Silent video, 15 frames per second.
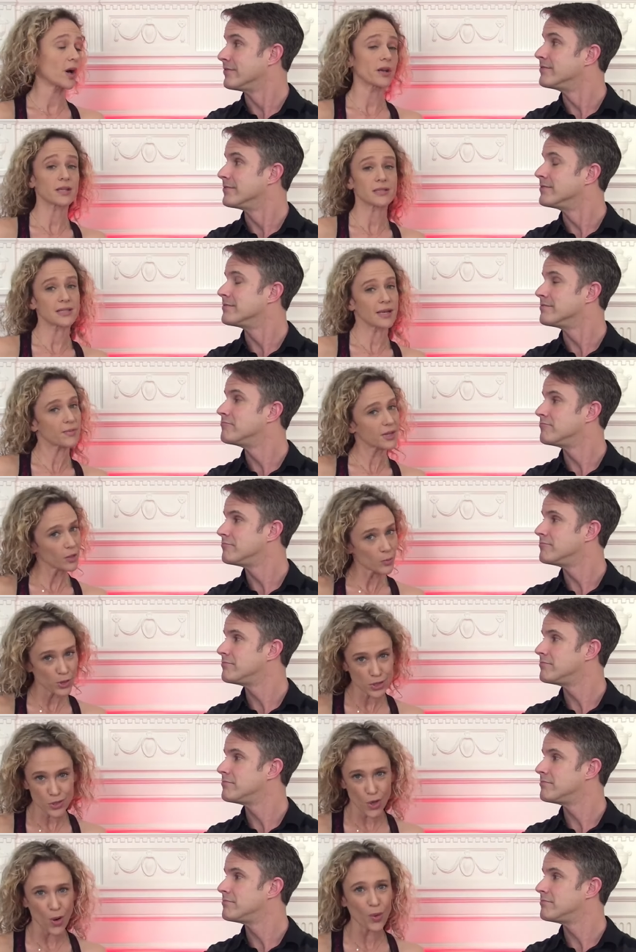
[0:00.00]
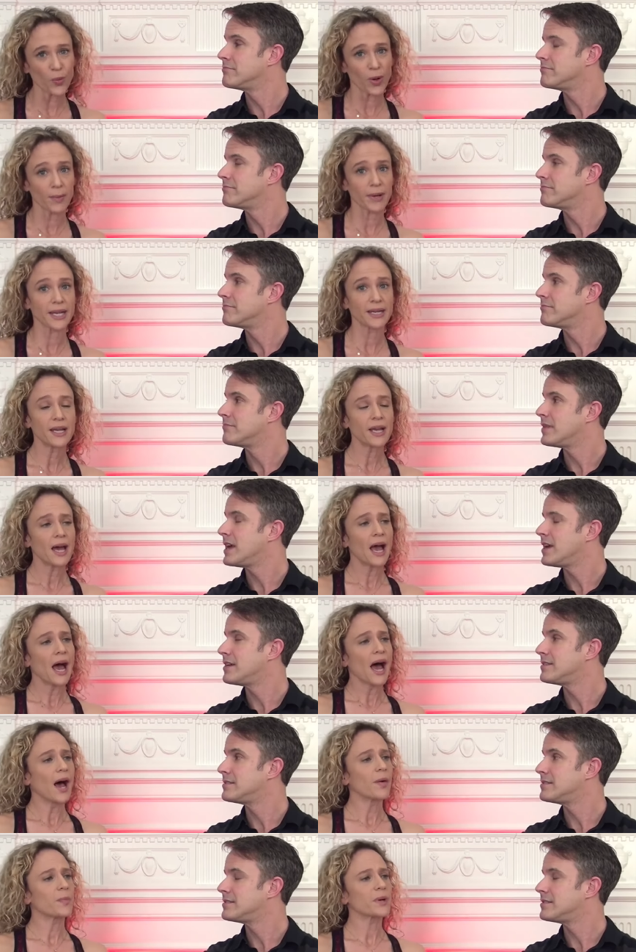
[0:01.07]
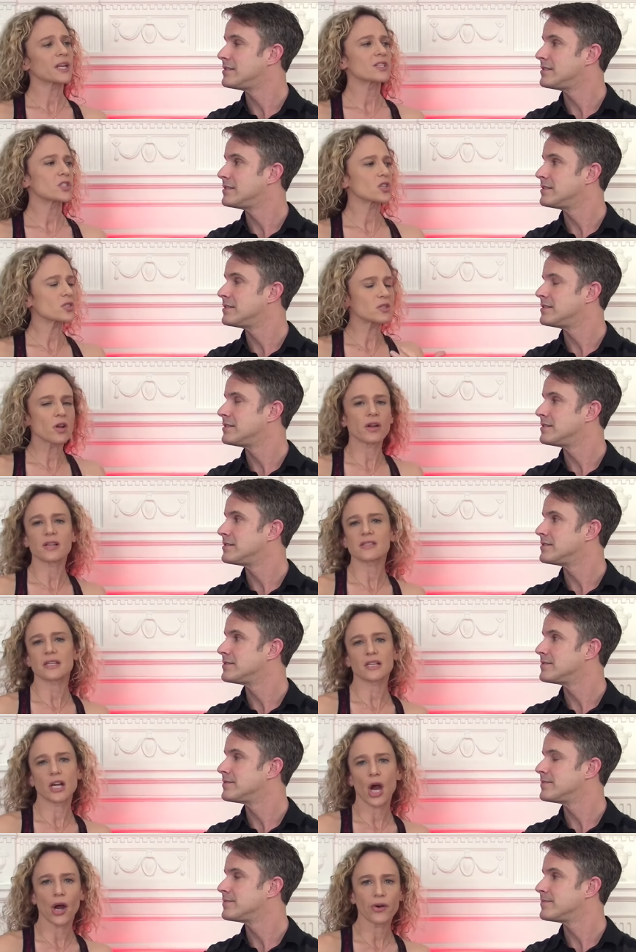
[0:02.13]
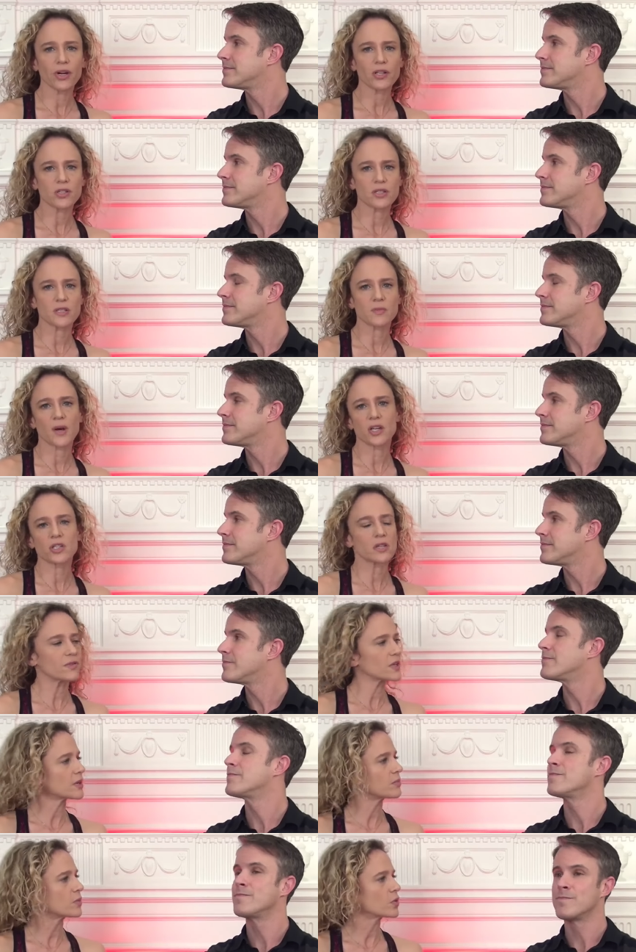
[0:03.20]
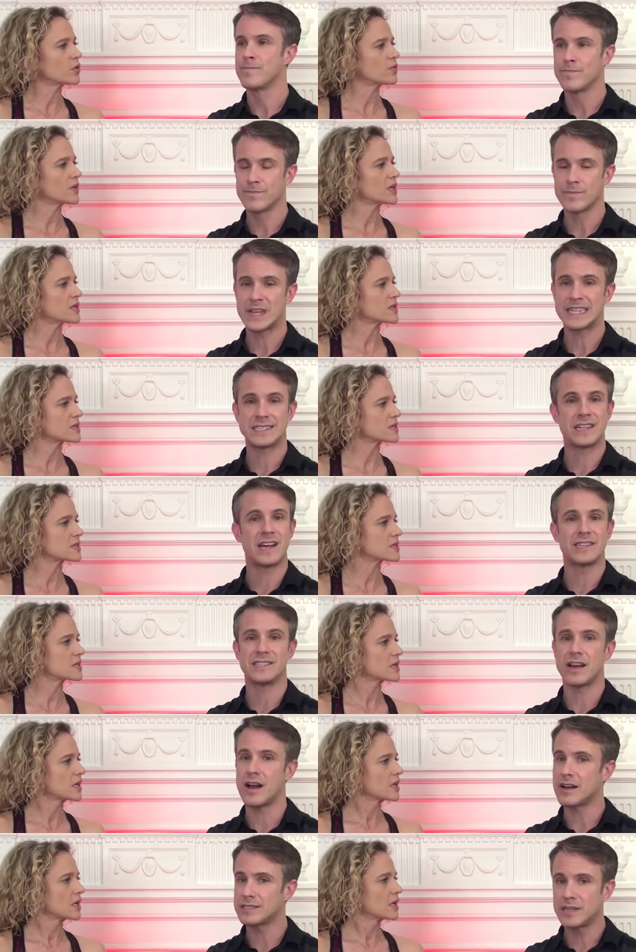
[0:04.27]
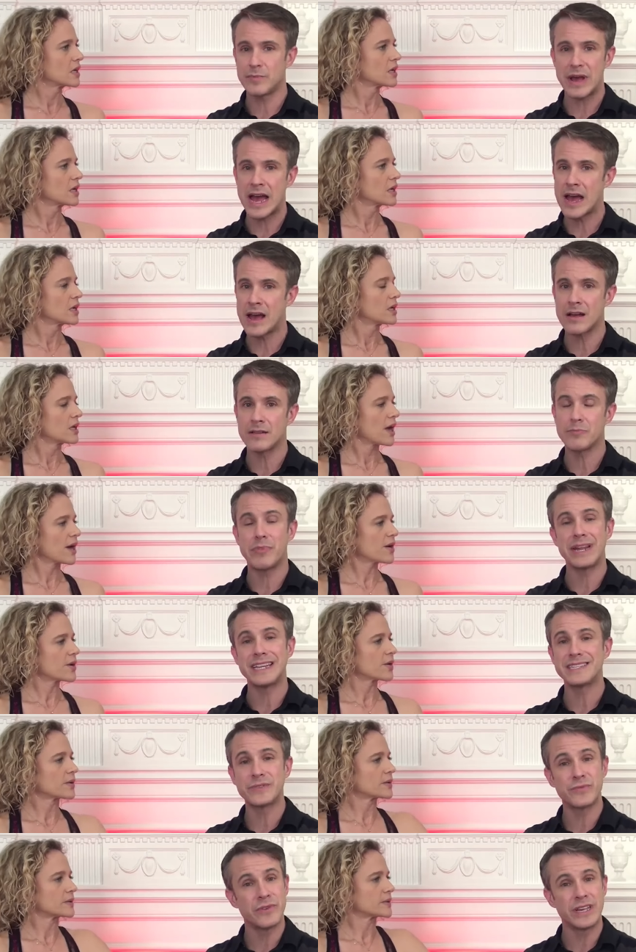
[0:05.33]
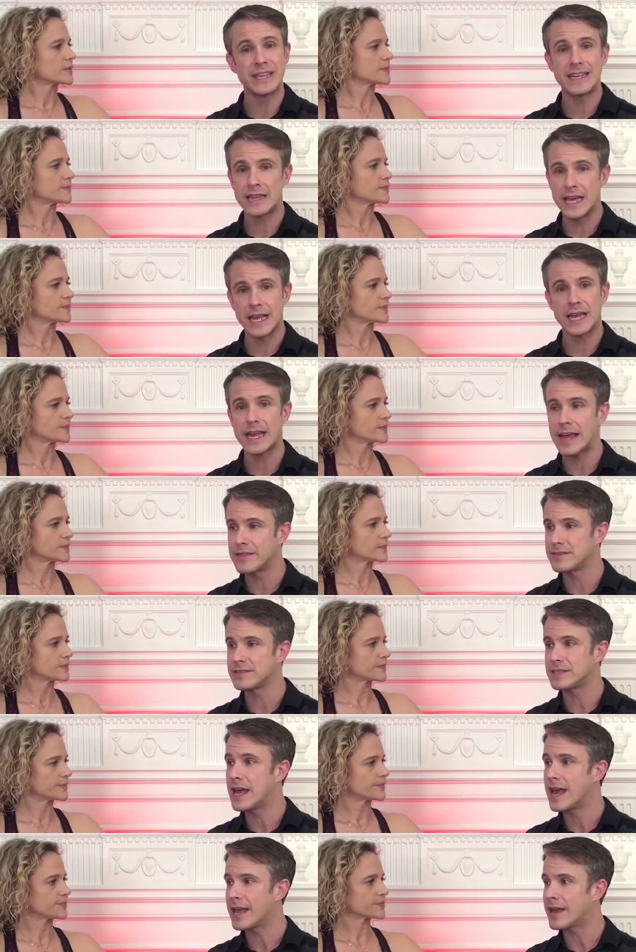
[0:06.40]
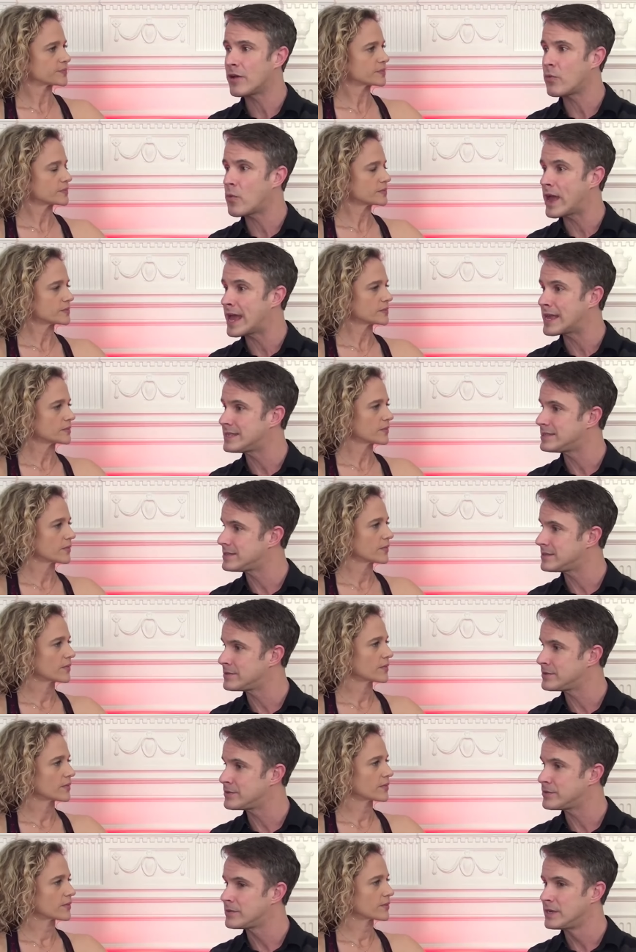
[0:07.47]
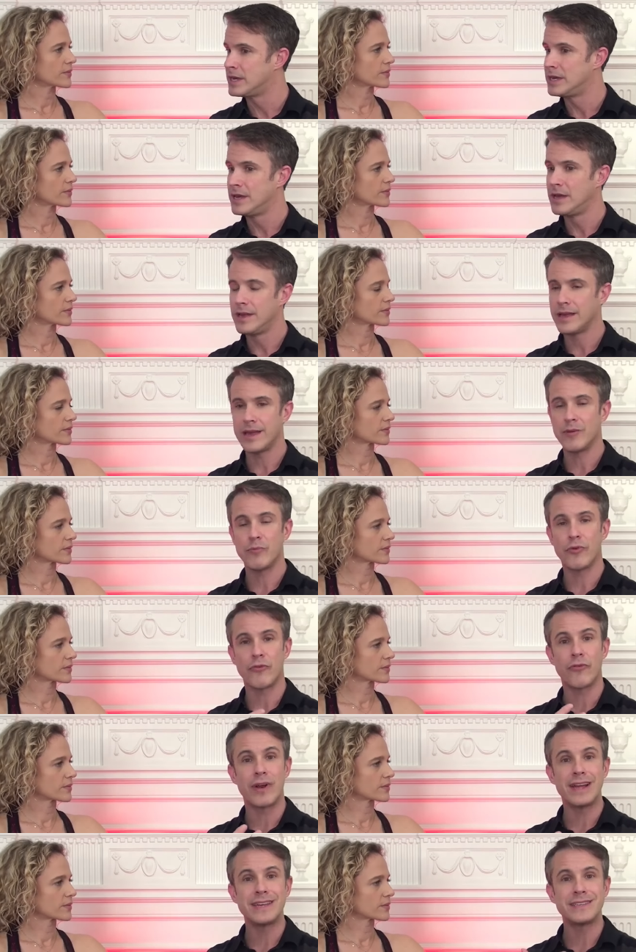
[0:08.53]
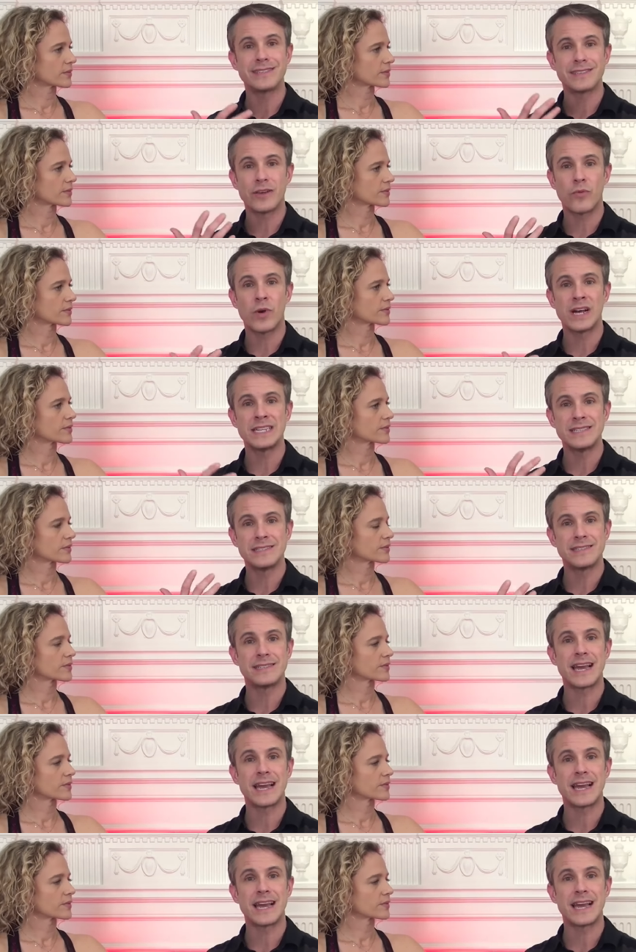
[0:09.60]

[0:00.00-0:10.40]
Speaker 1: bodies. Same thing with adult women. Yeah. But it's just not as encouraged as much, even in movies. It's not talked about,
Speaker 2: but it's really, like Heather's saying, a way to embrace one's